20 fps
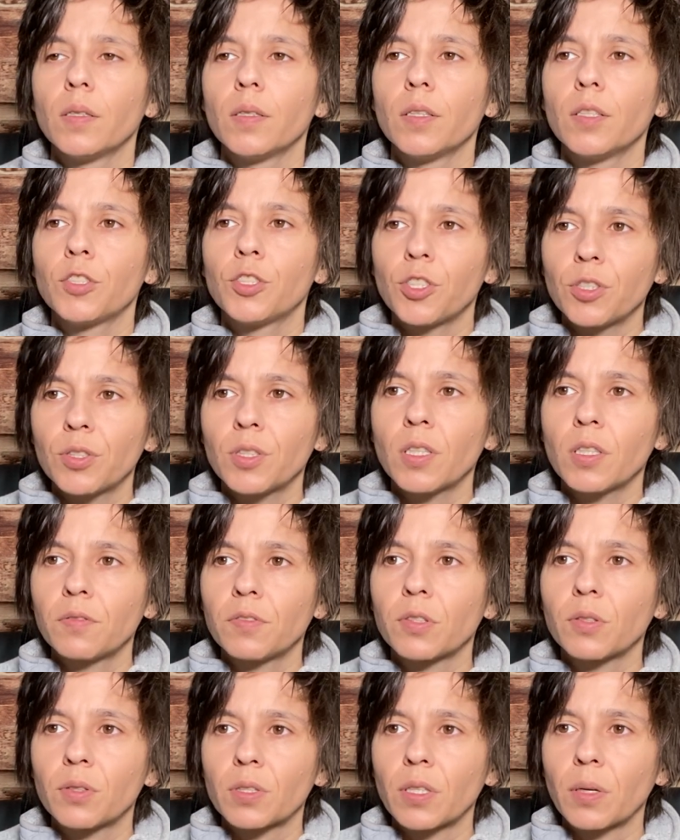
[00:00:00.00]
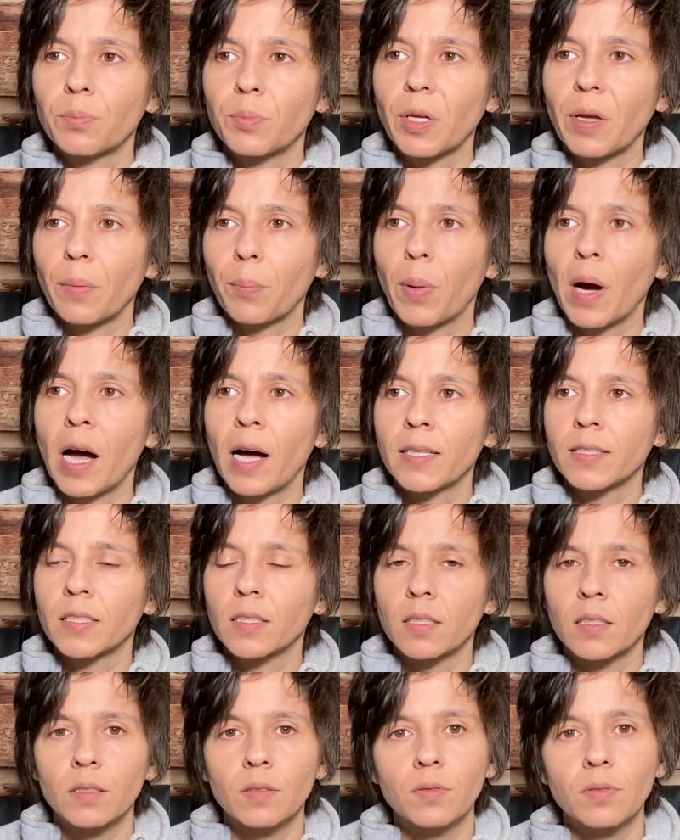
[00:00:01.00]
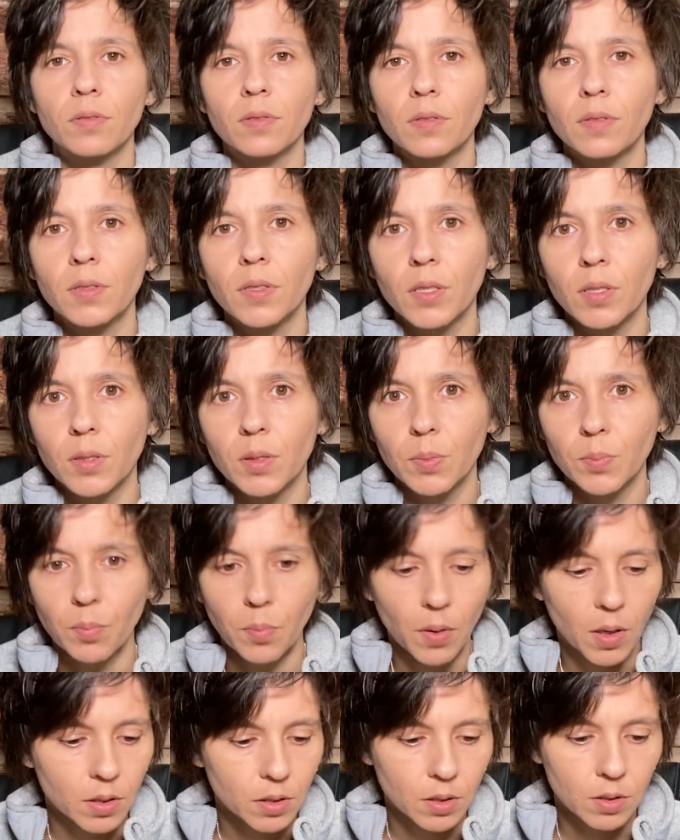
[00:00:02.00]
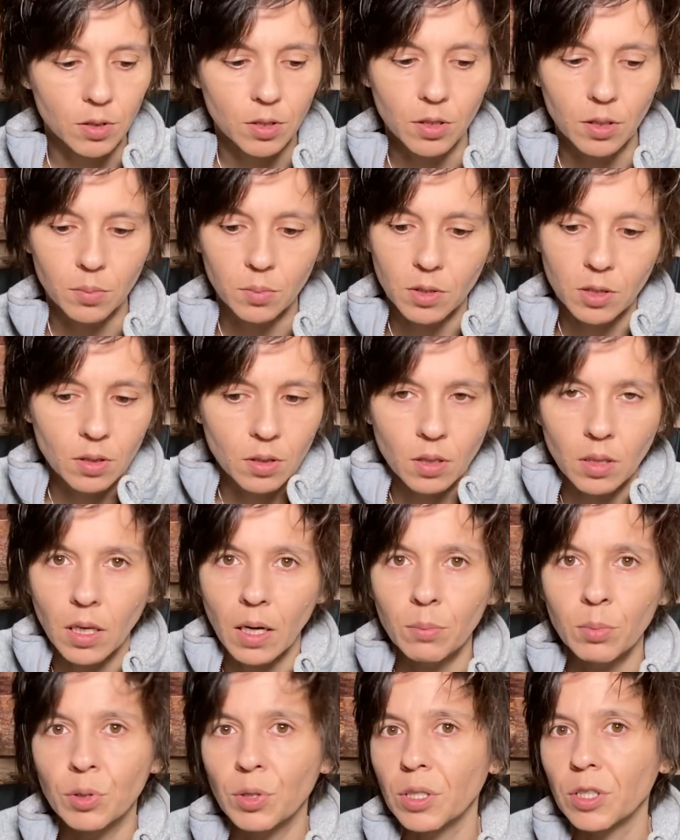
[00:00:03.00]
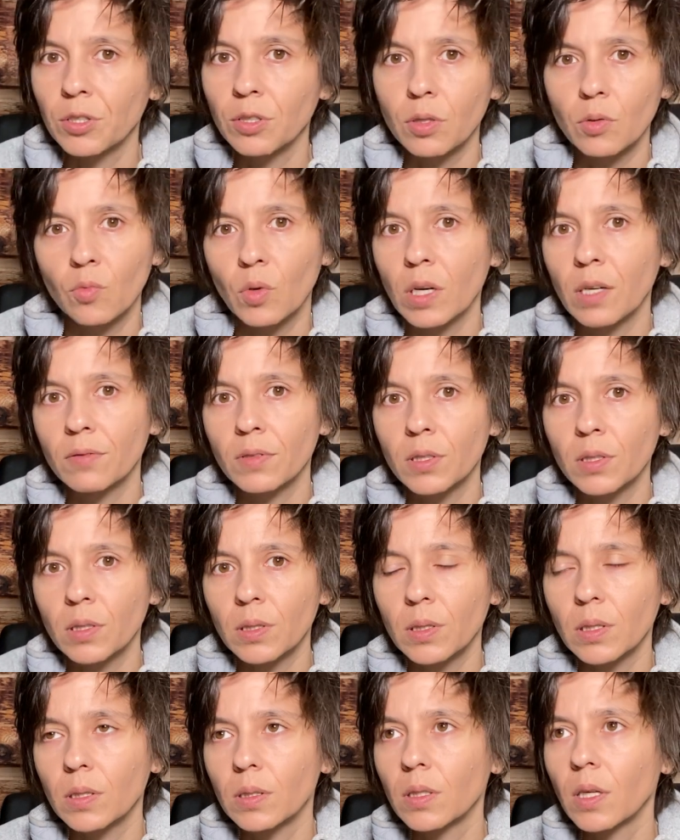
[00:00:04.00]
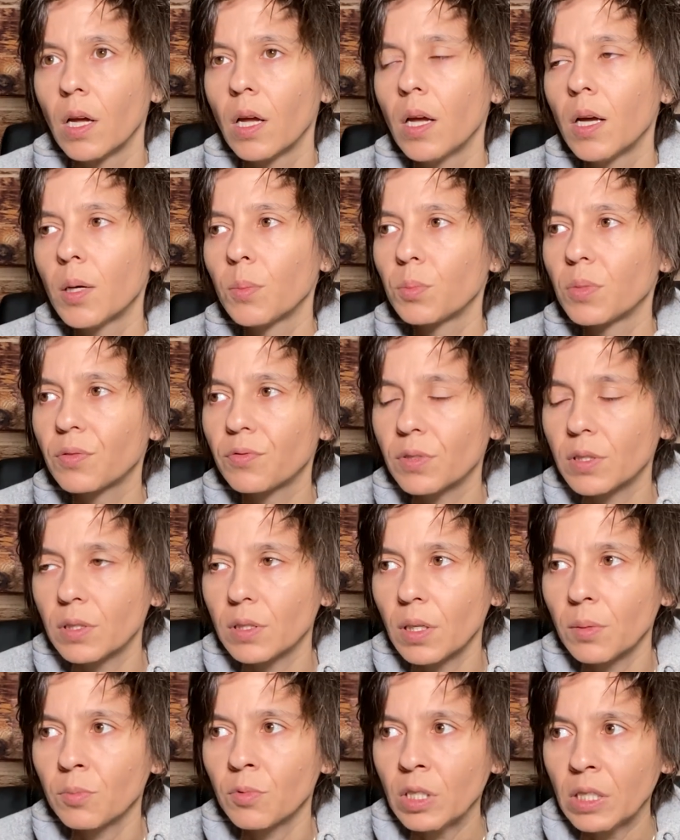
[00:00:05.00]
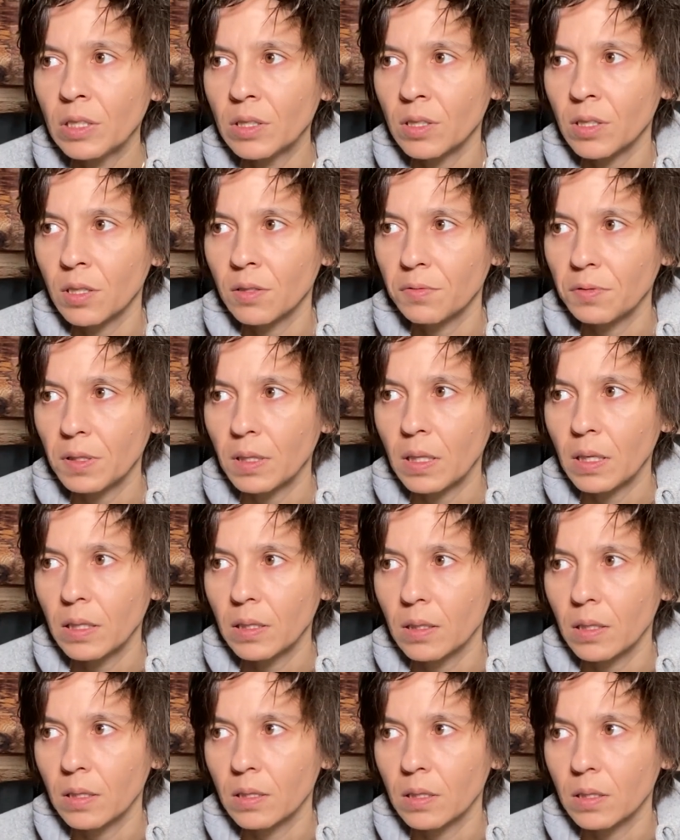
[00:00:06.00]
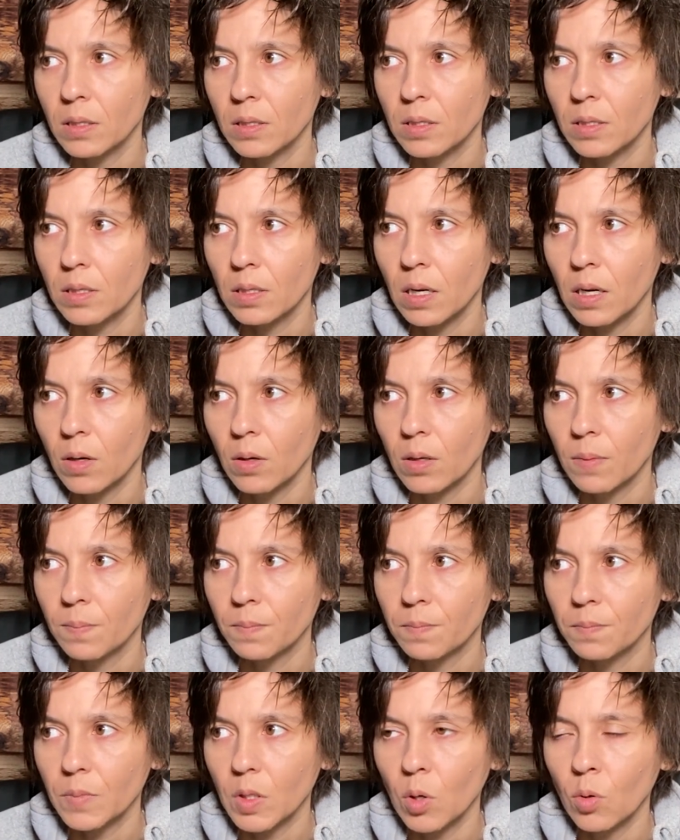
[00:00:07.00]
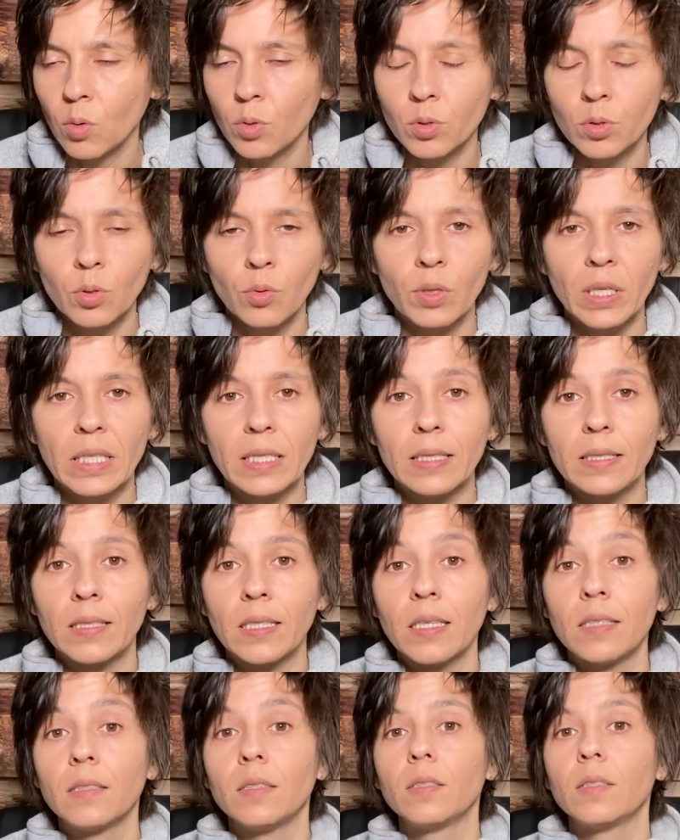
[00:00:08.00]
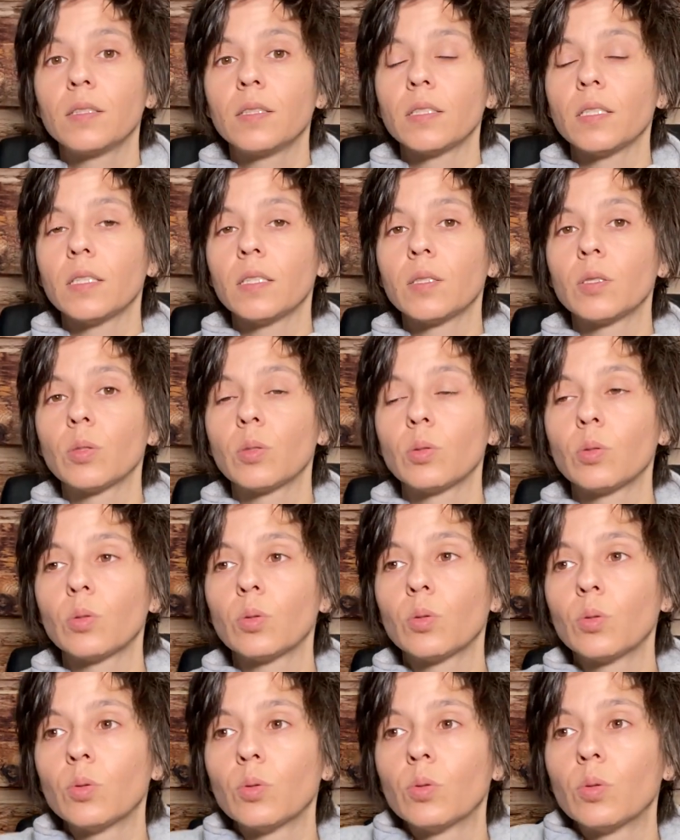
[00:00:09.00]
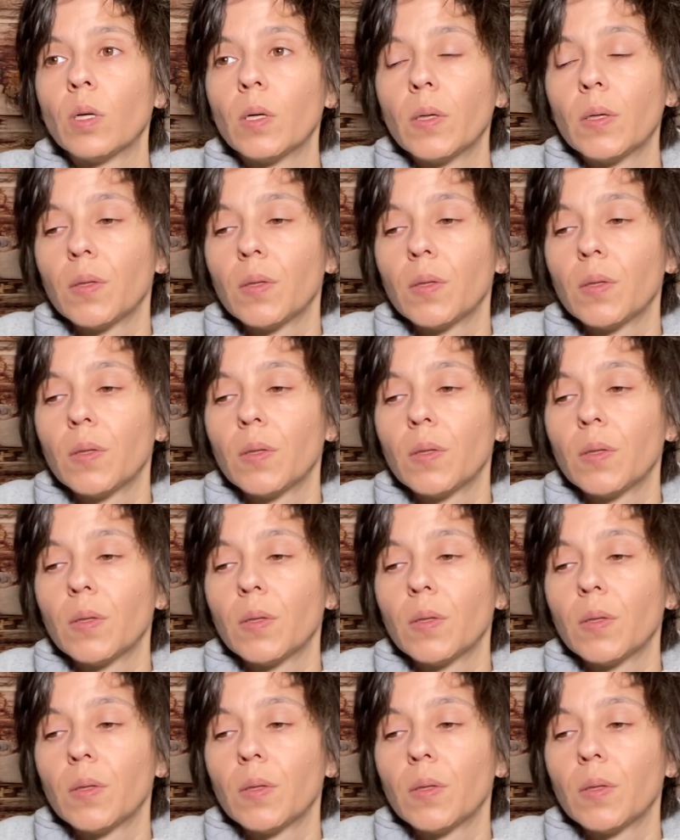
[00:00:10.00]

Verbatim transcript: it just gives you something positive, this partnership, this collaboration, whatever this is. But for some reason, I feel like there's also a tendency to